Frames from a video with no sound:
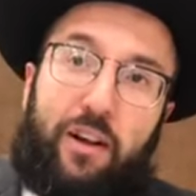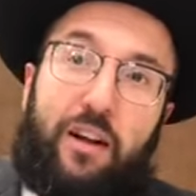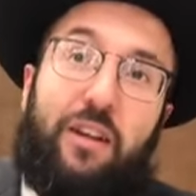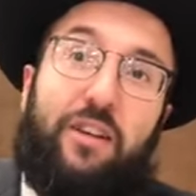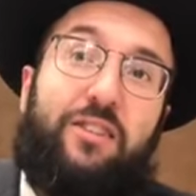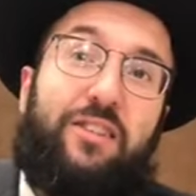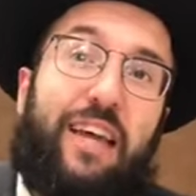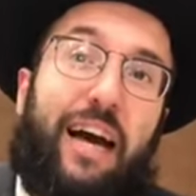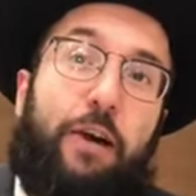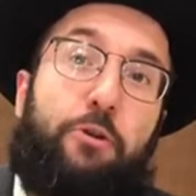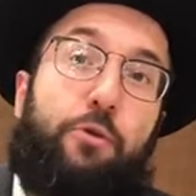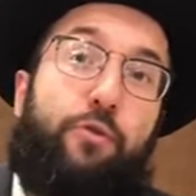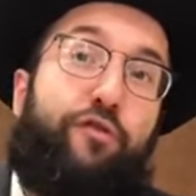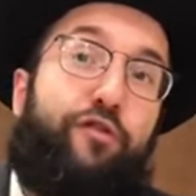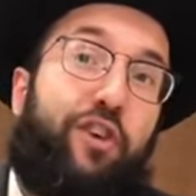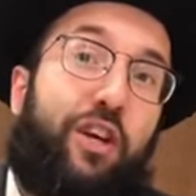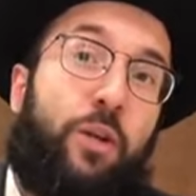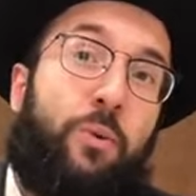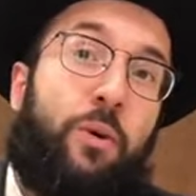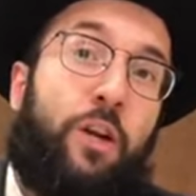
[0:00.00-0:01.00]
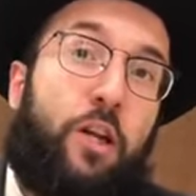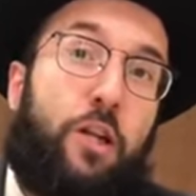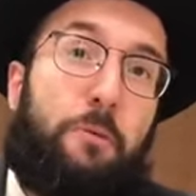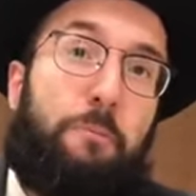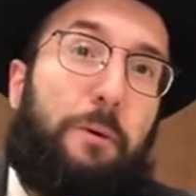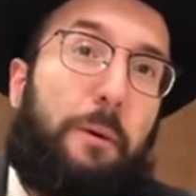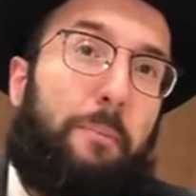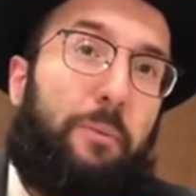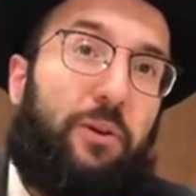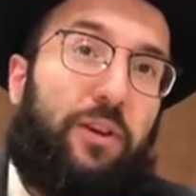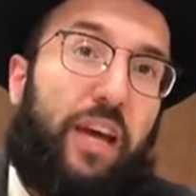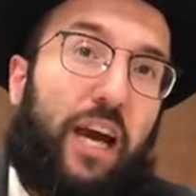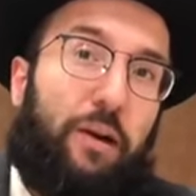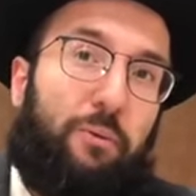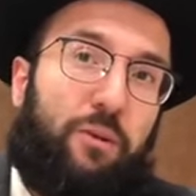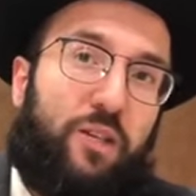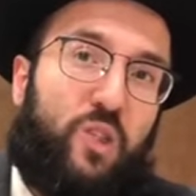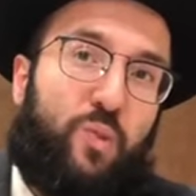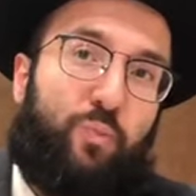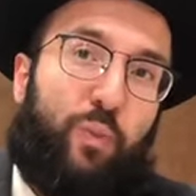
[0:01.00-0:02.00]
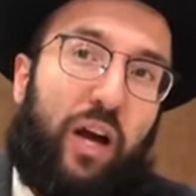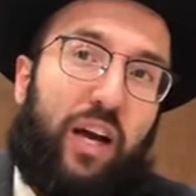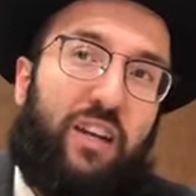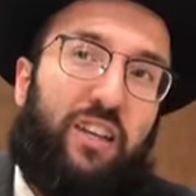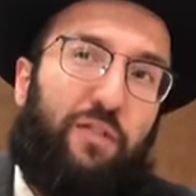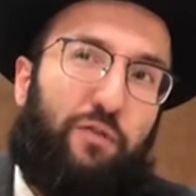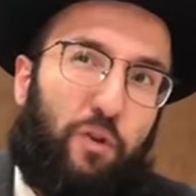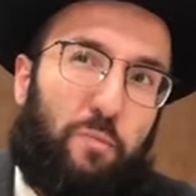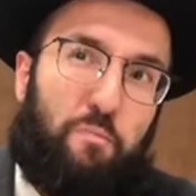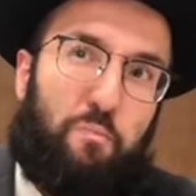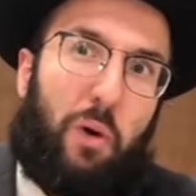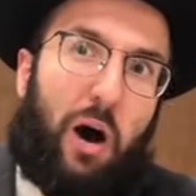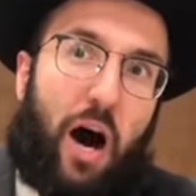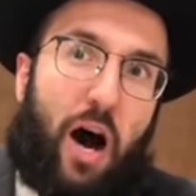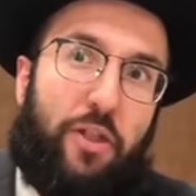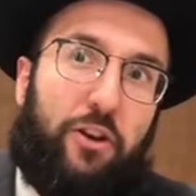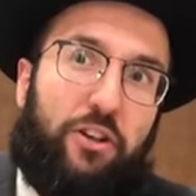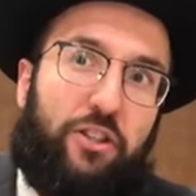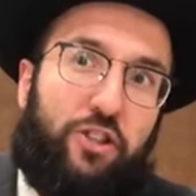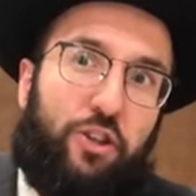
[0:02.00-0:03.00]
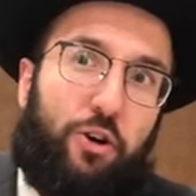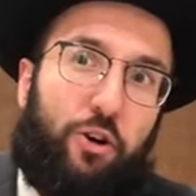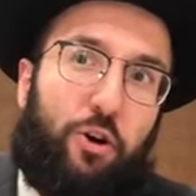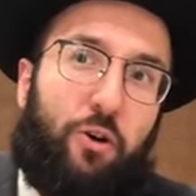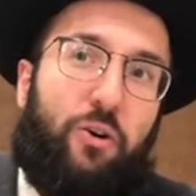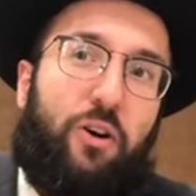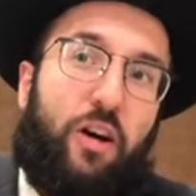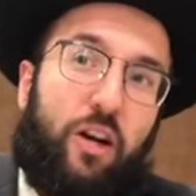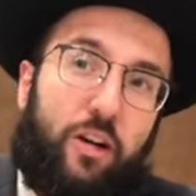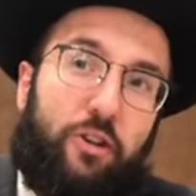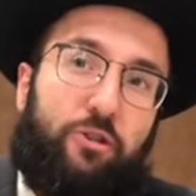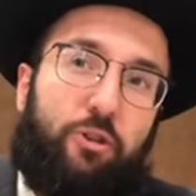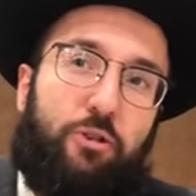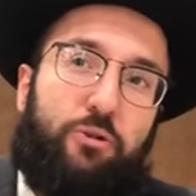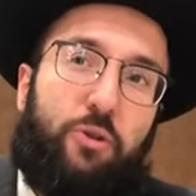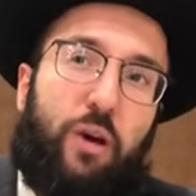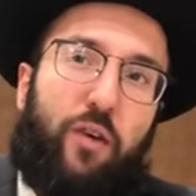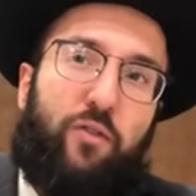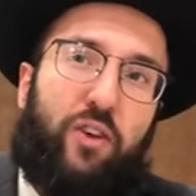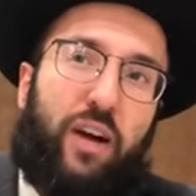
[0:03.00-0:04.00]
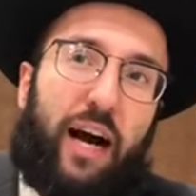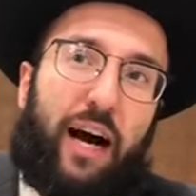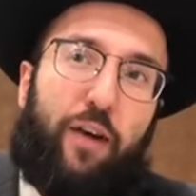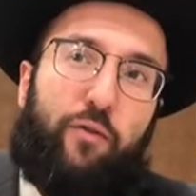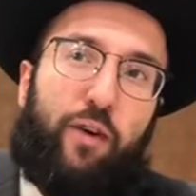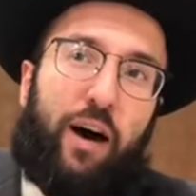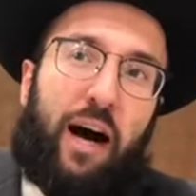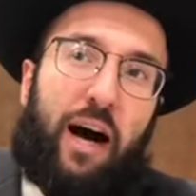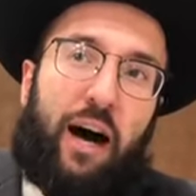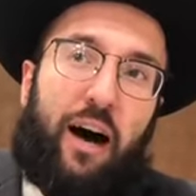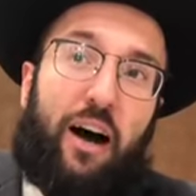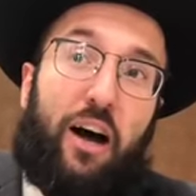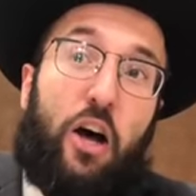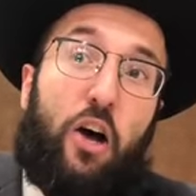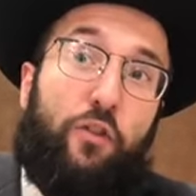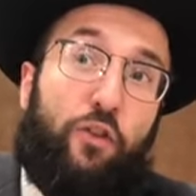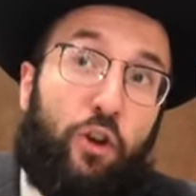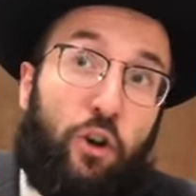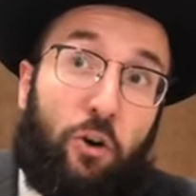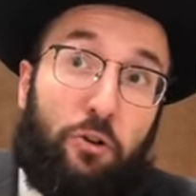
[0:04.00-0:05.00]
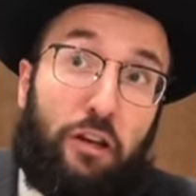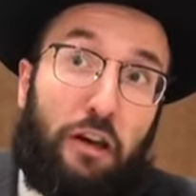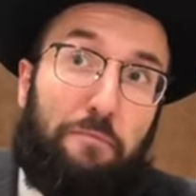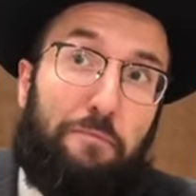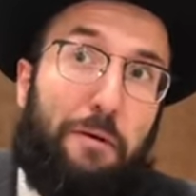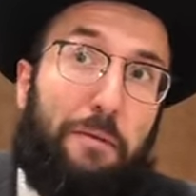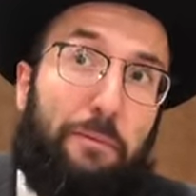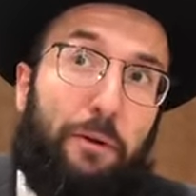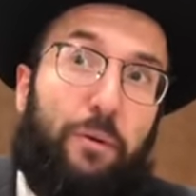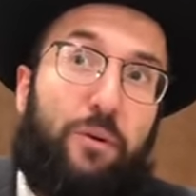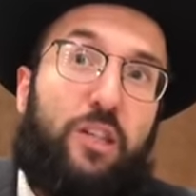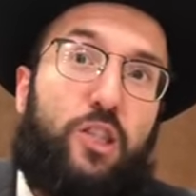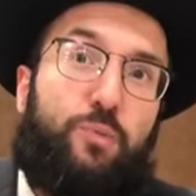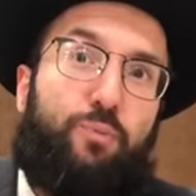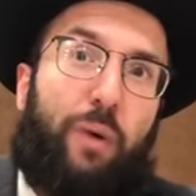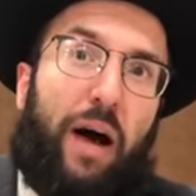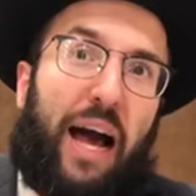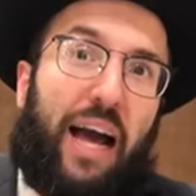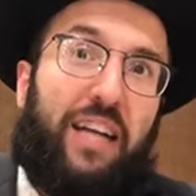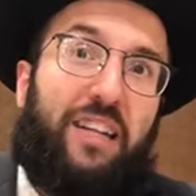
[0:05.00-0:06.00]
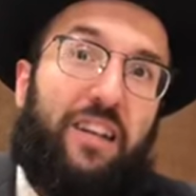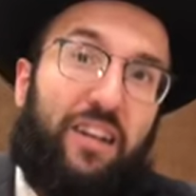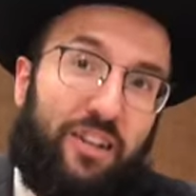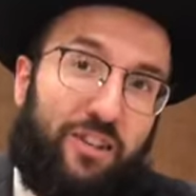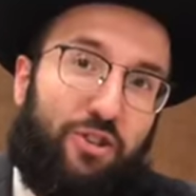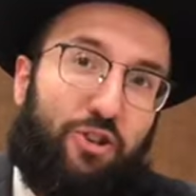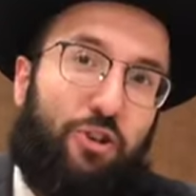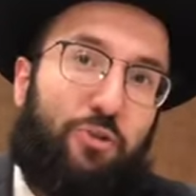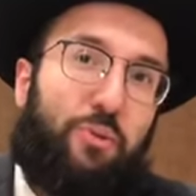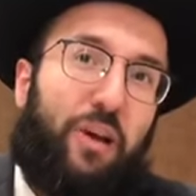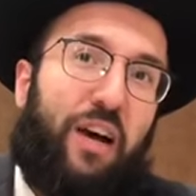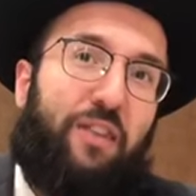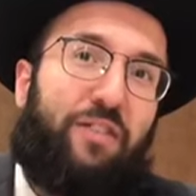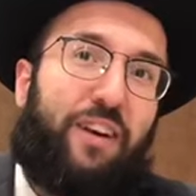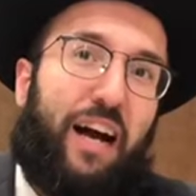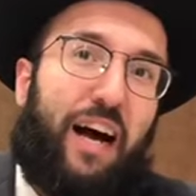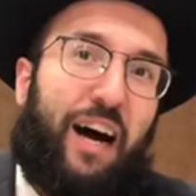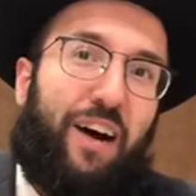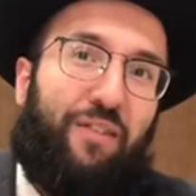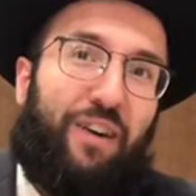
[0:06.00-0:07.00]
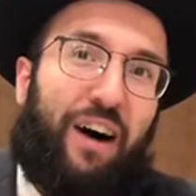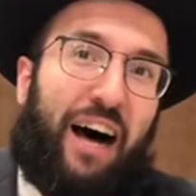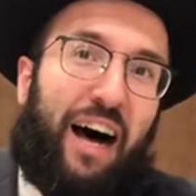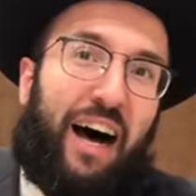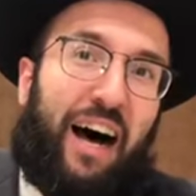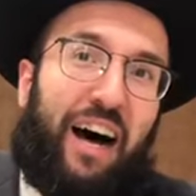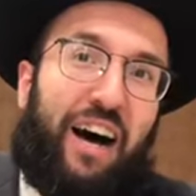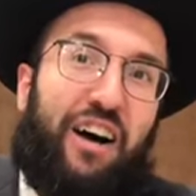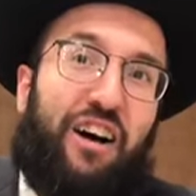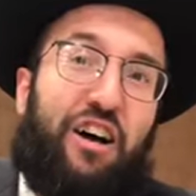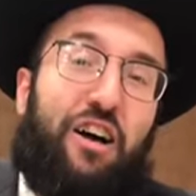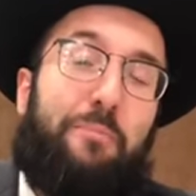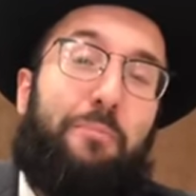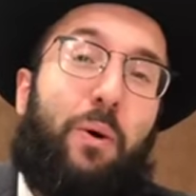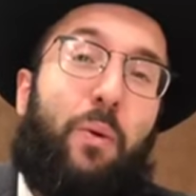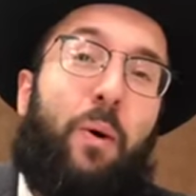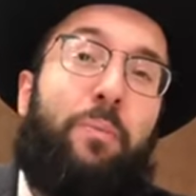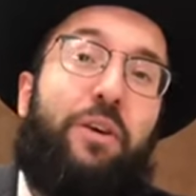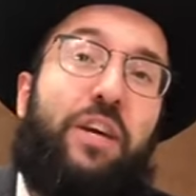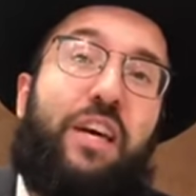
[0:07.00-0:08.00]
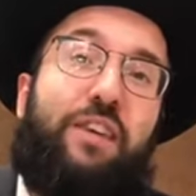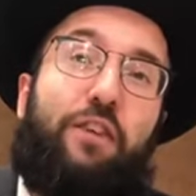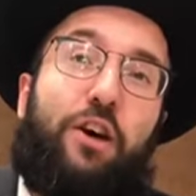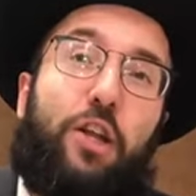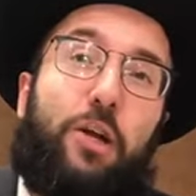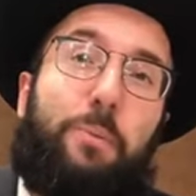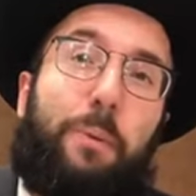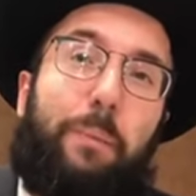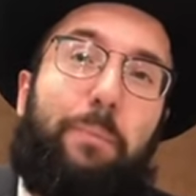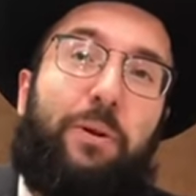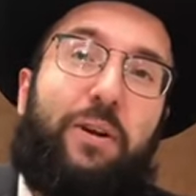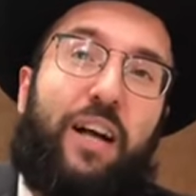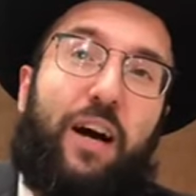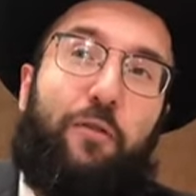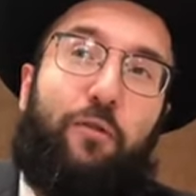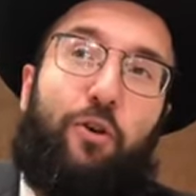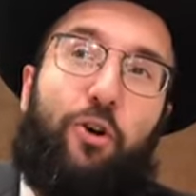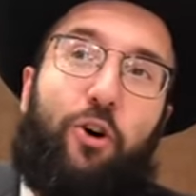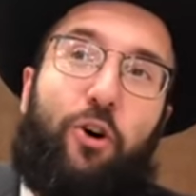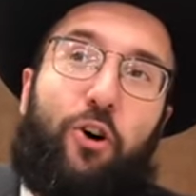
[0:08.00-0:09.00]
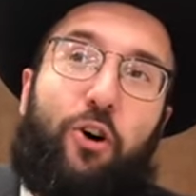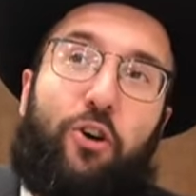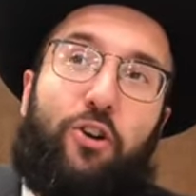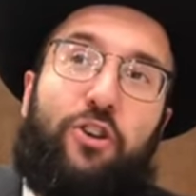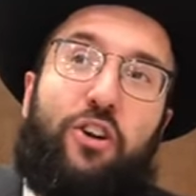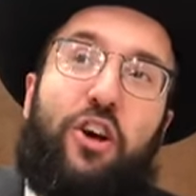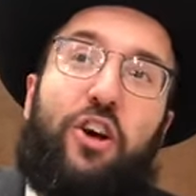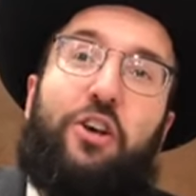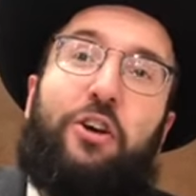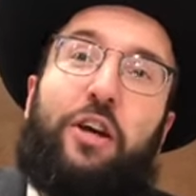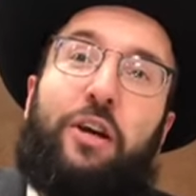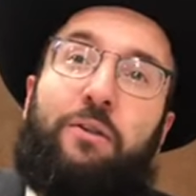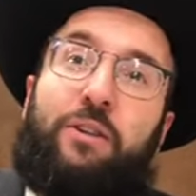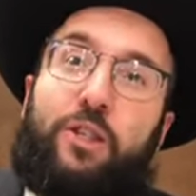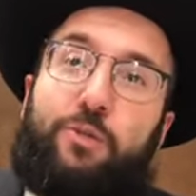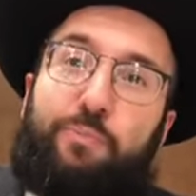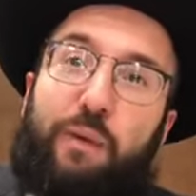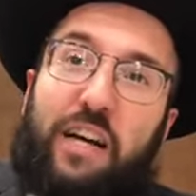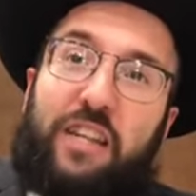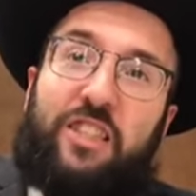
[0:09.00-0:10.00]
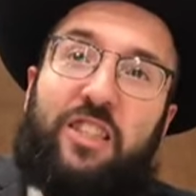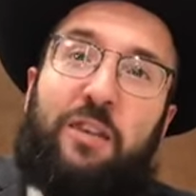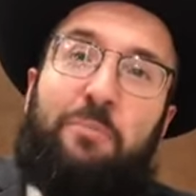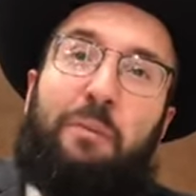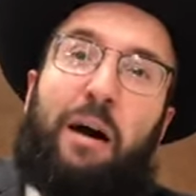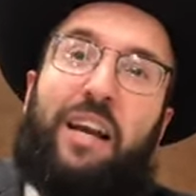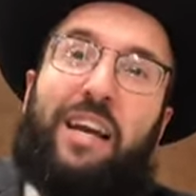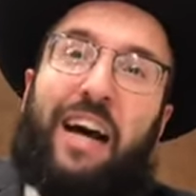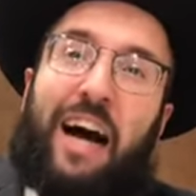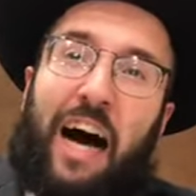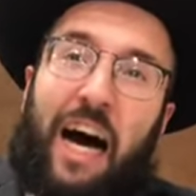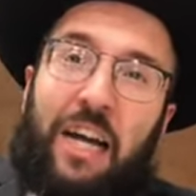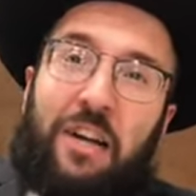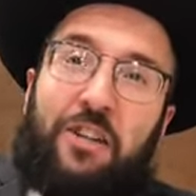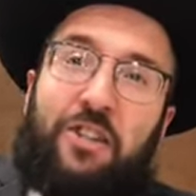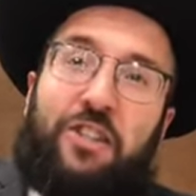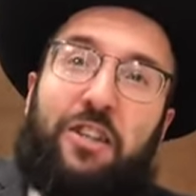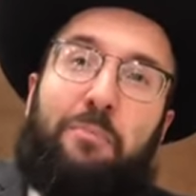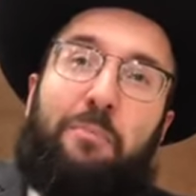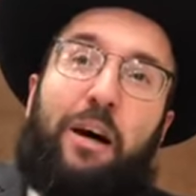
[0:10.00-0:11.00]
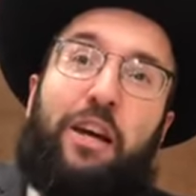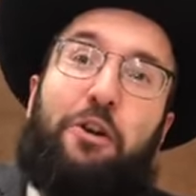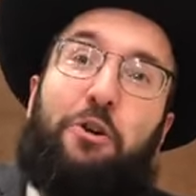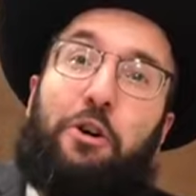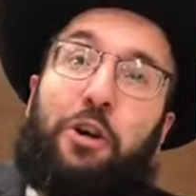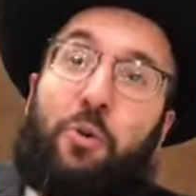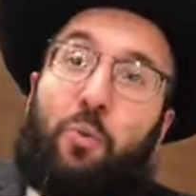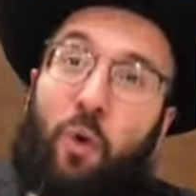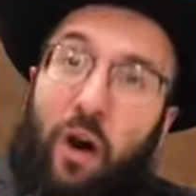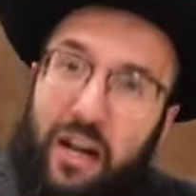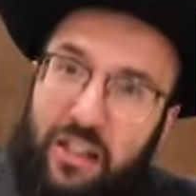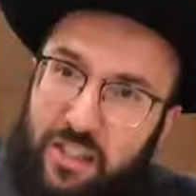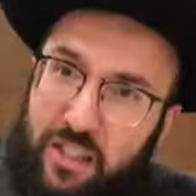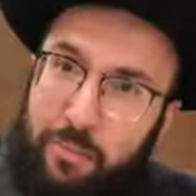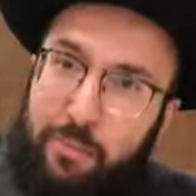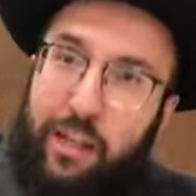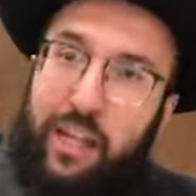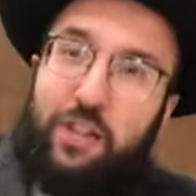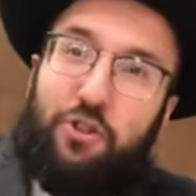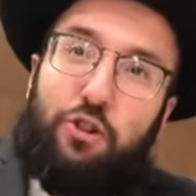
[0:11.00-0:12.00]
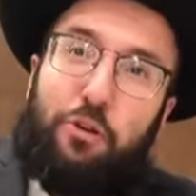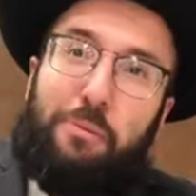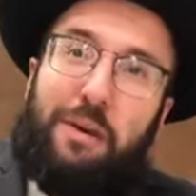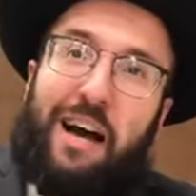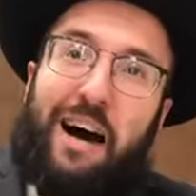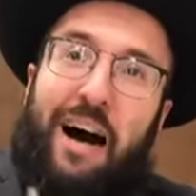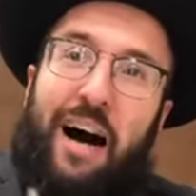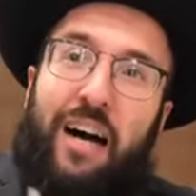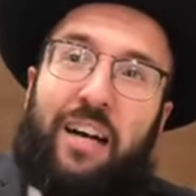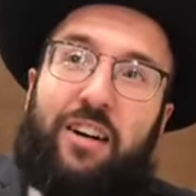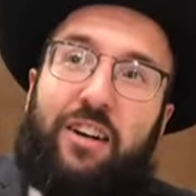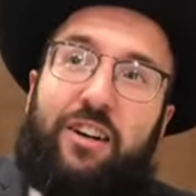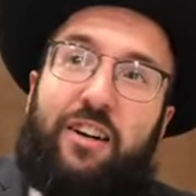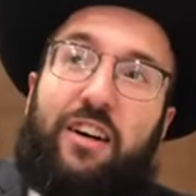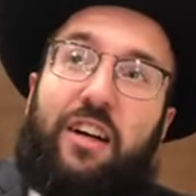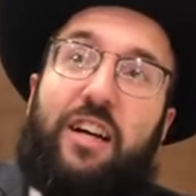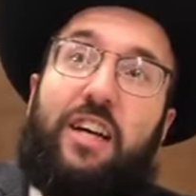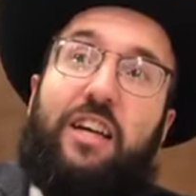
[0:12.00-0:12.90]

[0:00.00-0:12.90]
See how you feel when other people get respect. If it bothers you, shows you have gava. If you don't give people respect, shows we have gava. But when we give other people kavod, you can respect somebody, honor somebody, you can want somebody else to be honored.